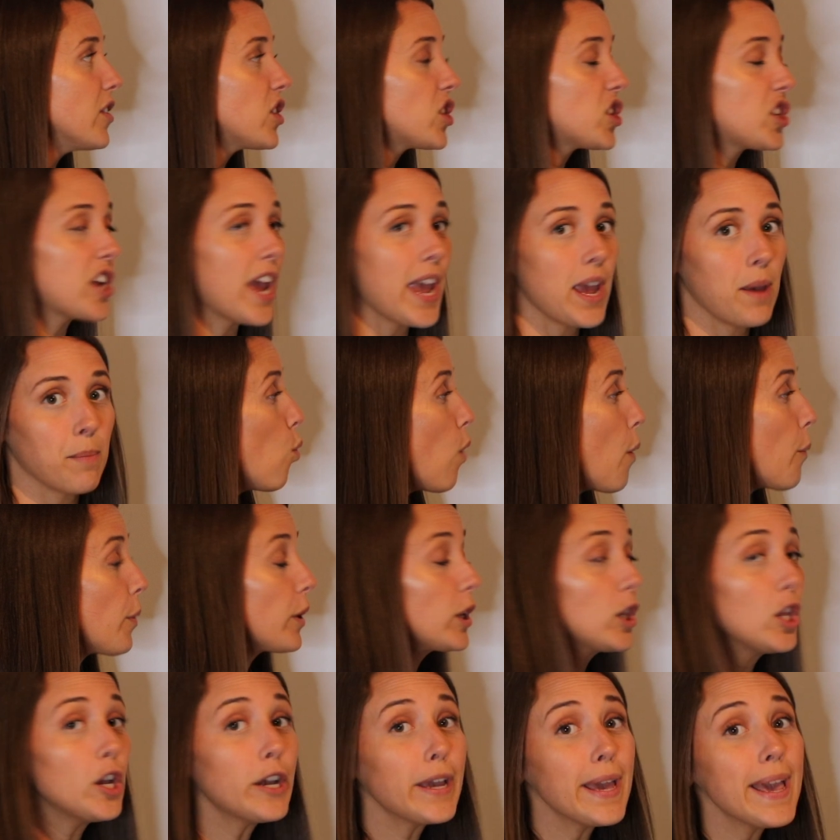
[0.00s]
a shape. When
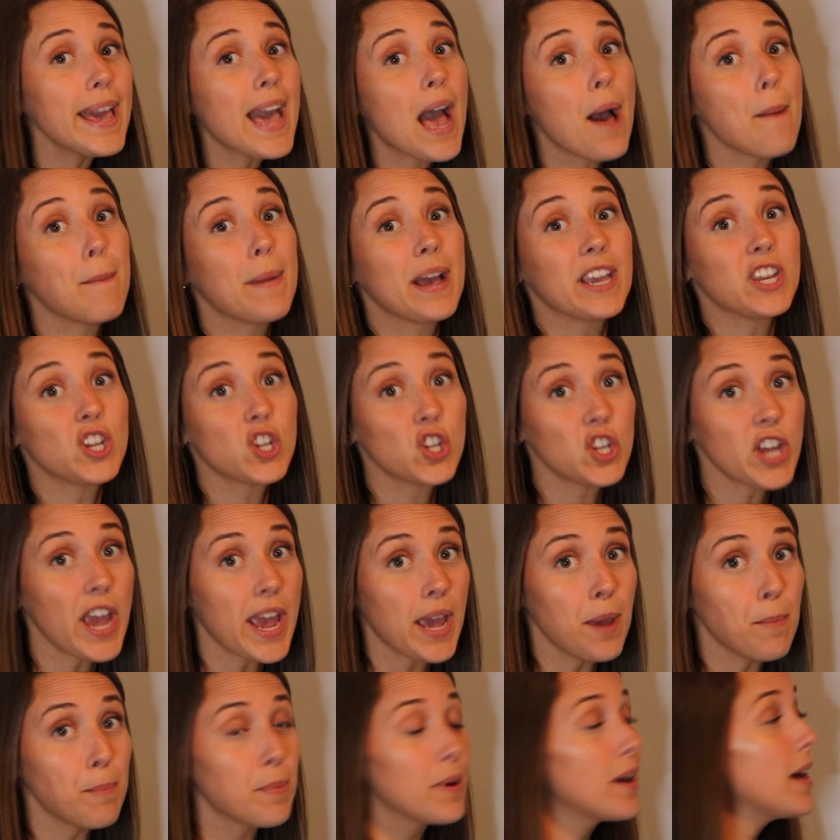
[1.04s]
we're looking at my
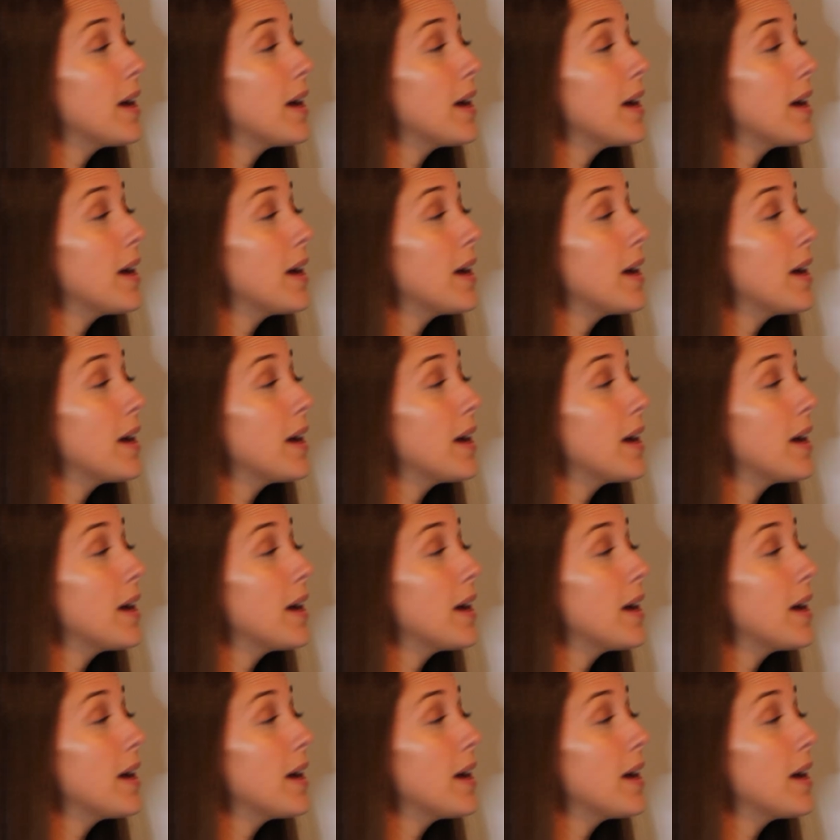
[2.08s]
shape,